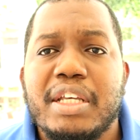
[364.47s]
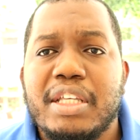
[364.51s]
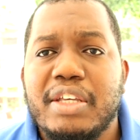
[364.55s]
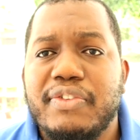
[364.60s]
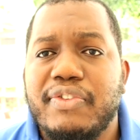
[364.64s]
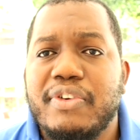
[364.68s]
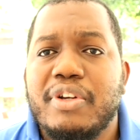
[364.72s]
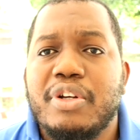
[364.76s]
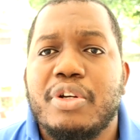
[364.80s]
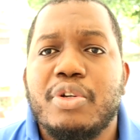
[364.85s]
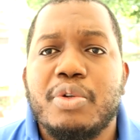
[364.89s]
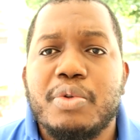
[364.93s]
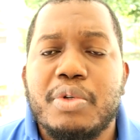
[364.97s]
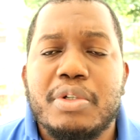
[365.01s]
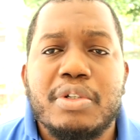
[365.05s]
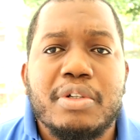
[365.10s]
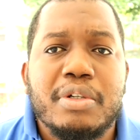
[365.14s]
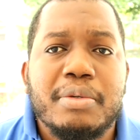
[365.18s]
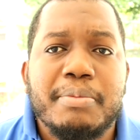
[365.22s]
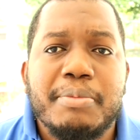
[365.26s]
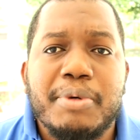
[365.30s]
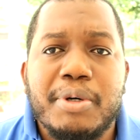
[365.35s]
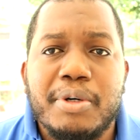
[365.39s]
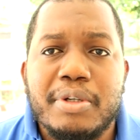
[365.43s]
If you don't know
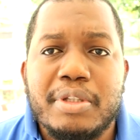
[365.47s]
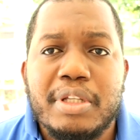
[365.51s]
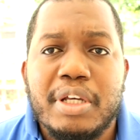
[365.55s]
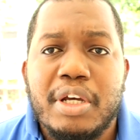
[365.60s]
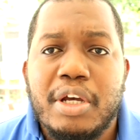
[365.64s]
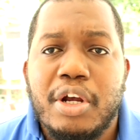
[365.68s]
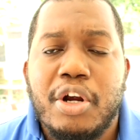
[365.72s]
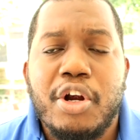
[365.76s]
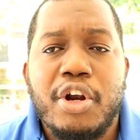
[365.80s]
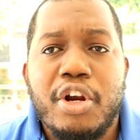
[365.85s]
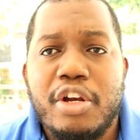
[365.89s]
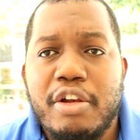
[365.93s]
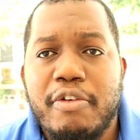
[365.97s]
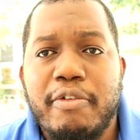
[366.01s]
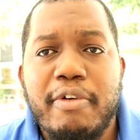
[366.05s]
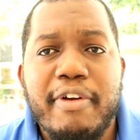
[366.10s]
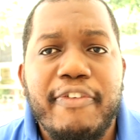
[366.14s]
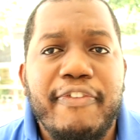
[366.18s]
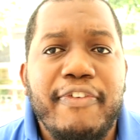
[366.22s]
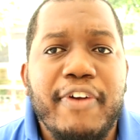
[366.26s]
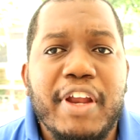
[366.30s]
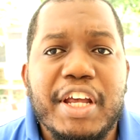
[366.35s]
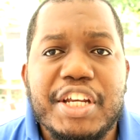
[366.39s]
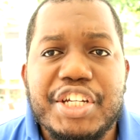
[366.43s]
nothing about early
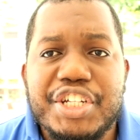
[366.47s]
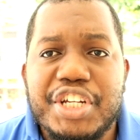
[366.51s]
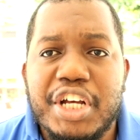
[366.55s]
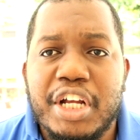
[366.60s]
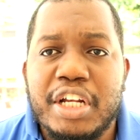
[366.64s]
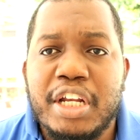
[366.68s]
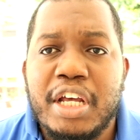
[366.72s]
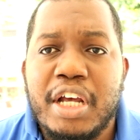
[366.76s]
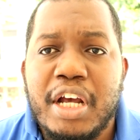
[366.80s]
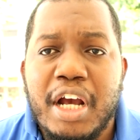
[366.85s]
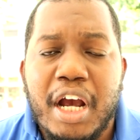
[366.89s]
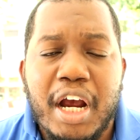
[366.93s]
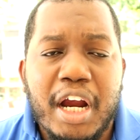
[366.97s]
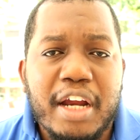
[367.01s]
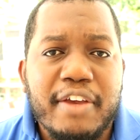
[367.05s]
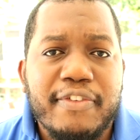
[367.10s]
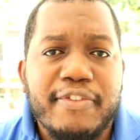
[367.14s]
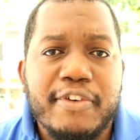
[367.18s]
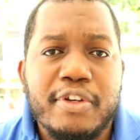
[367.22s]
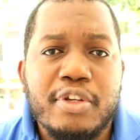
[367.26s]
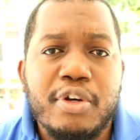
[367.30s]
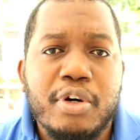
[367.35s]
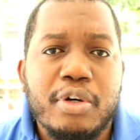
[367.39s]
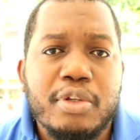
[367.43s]
reflection, or
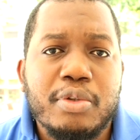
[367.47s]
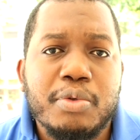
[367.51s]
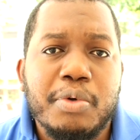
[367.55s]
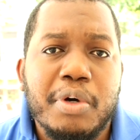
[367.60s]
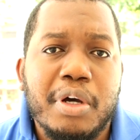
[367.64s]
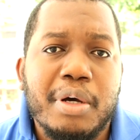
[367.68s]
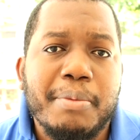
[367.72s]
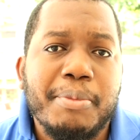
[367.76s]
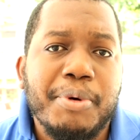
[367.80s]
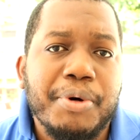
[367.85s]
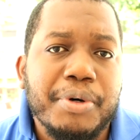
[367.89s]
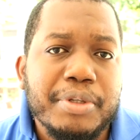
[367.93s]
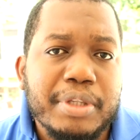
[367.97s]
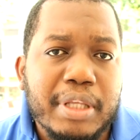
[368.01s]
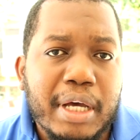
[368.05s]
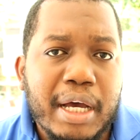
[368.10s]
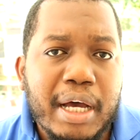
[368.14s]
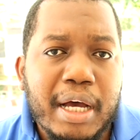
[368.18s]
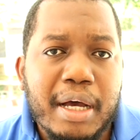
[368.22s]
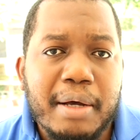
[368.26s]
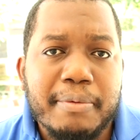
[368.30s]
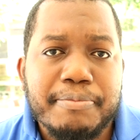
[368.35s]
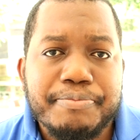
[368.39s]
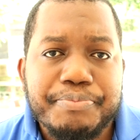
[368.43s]
if you don't know
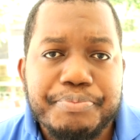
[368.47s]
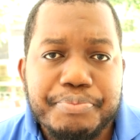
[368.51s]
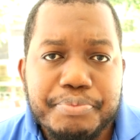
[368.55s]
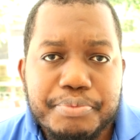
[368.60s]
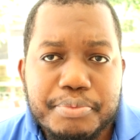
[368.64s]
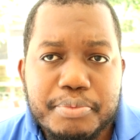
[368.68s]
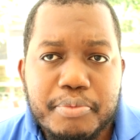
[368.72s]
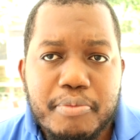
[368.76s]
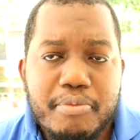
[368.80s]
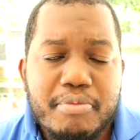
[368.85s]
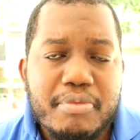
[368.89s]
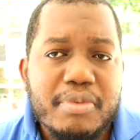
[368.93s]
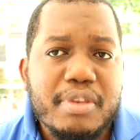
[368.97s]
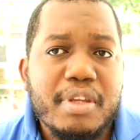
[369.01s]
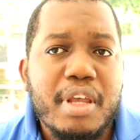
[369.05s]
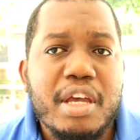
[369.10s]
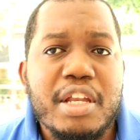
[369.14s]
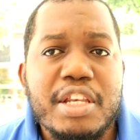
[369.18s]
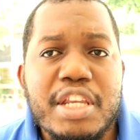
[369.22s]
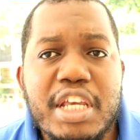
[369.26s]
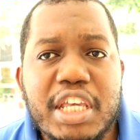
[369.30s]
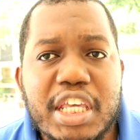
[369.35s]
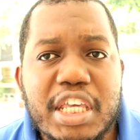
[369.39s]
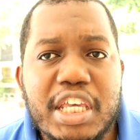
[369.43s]
about
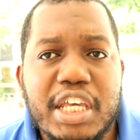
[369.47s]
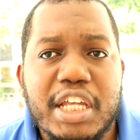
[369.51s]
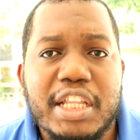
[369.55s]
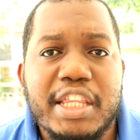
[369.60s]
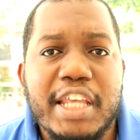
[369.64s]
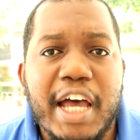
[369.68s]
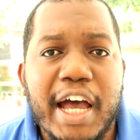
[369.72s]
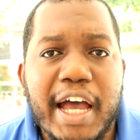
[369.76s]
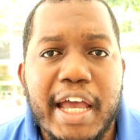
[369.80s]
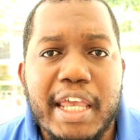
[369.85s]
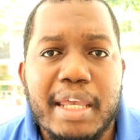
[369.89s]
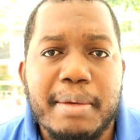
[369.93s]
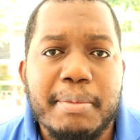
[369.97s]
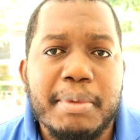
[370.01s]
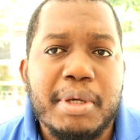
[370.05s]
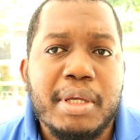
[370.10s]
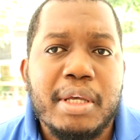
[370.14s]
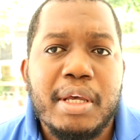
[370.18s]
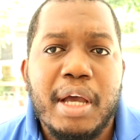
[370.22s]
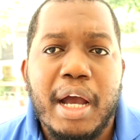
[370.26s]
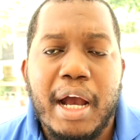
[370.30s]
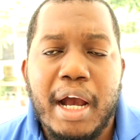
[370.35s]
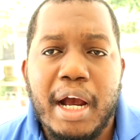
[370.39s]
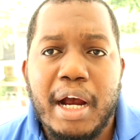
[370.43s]
decay time
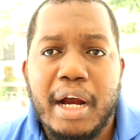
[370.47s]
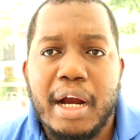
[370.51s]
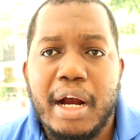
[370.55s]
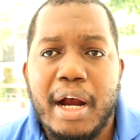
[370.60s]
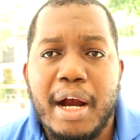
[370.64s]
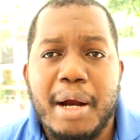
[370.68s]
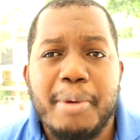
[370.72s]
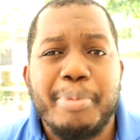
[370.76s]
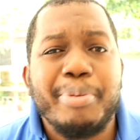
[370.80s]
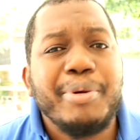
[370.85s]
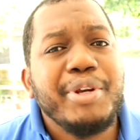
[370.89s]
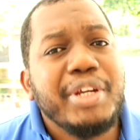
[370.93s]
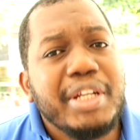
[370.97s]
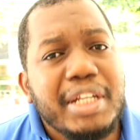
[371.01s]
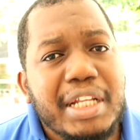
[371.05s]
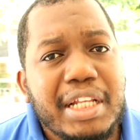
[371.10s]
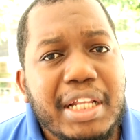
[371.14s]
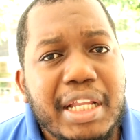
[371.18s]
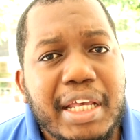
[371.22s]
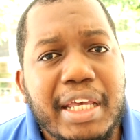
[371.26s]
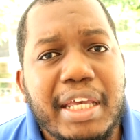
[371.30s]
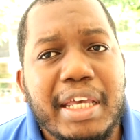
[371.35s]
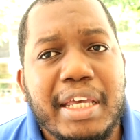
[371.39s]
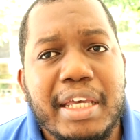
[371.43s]
or
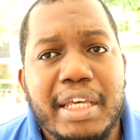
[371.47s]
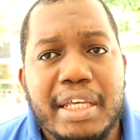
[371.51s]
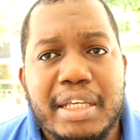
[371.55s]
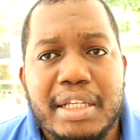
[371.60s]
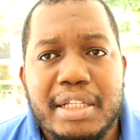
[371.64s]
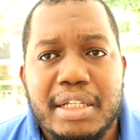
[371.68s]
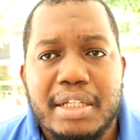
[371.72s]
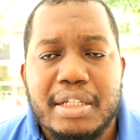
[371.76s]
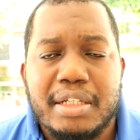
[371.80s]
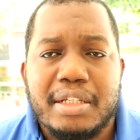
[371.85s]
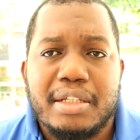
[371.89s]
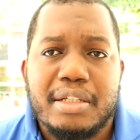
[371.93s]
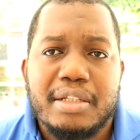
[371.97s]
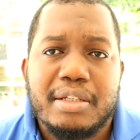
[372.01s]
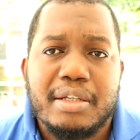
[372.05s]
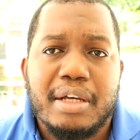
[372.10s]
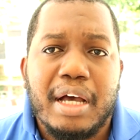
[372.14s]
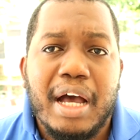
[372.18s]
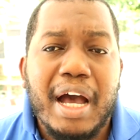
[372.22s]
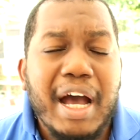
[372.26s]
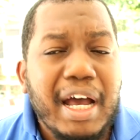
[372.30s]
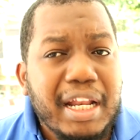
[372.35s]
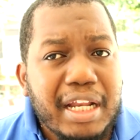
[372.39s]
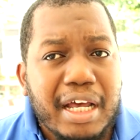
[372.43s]
pre-delay
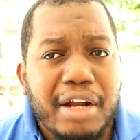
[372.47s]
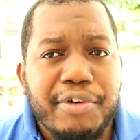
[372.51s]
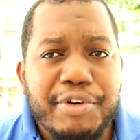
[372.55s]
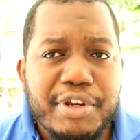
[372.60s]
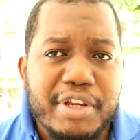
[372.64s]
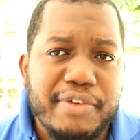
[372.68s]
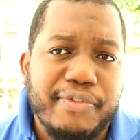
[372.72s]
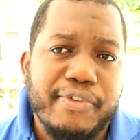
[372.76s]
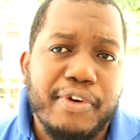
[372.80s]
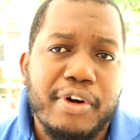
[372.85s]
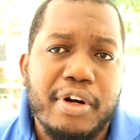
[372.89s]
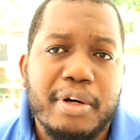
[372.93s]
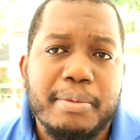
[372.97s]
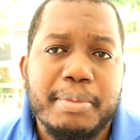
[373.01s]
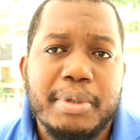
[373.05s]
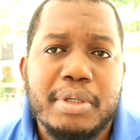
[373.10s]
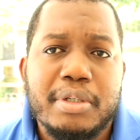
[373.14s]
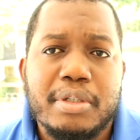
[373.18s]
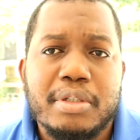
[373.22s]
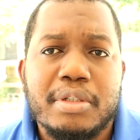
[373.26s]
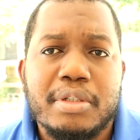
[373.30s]
and a reverb,